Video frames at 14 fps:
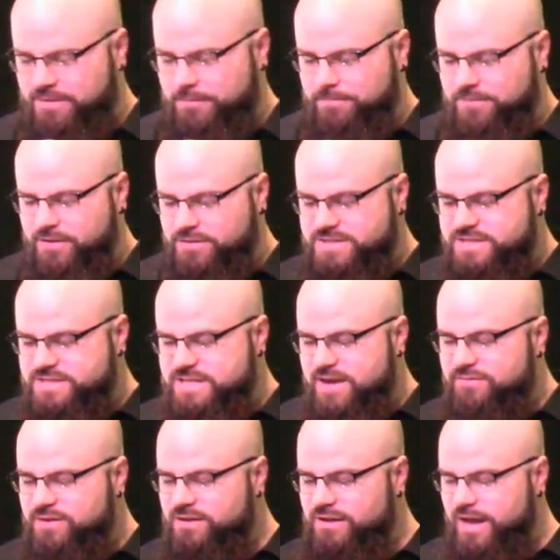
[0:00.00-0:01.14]
Um, there's
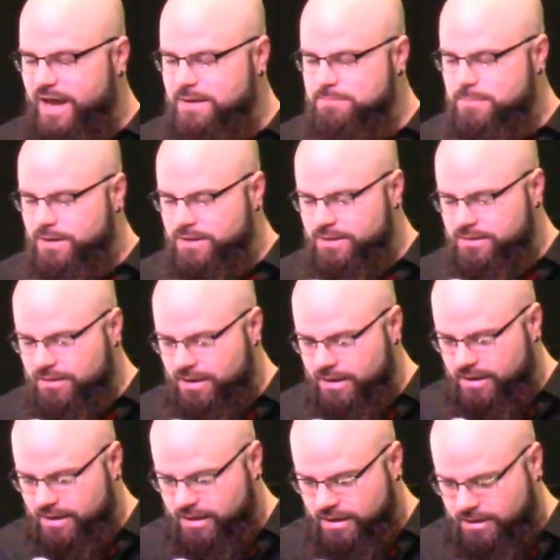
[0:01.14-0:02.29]
seven to nine minute
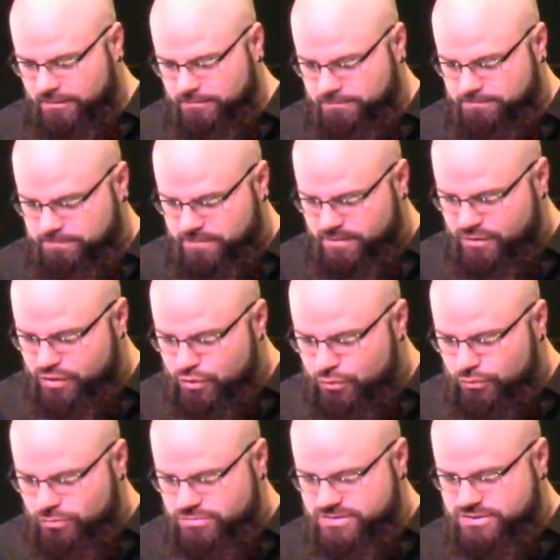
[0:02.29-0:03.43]
um,
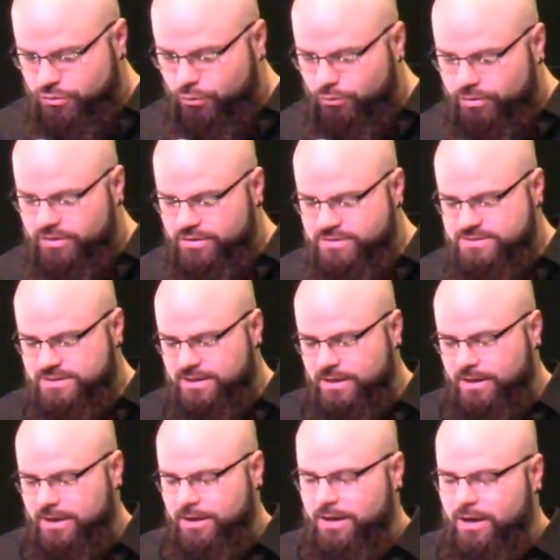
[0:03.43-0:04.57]
new stories
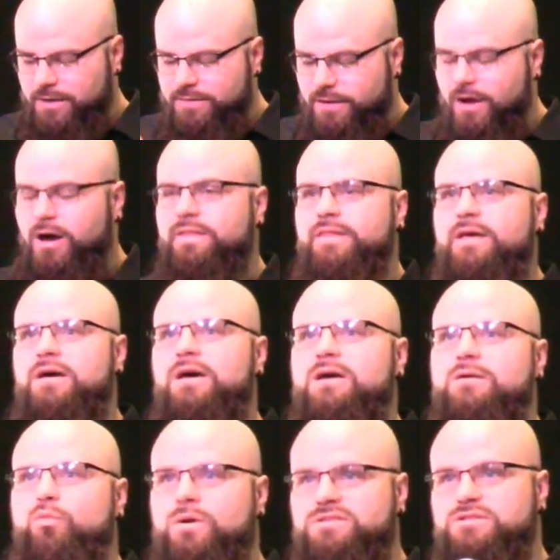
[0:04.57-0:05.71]
uh, on on the
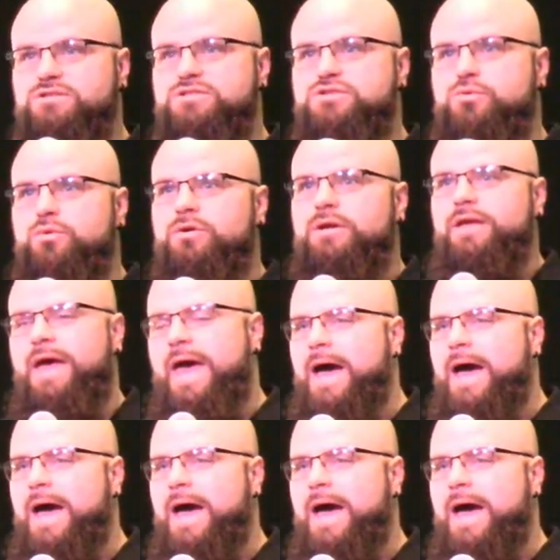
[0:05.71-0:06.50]
What's Your Story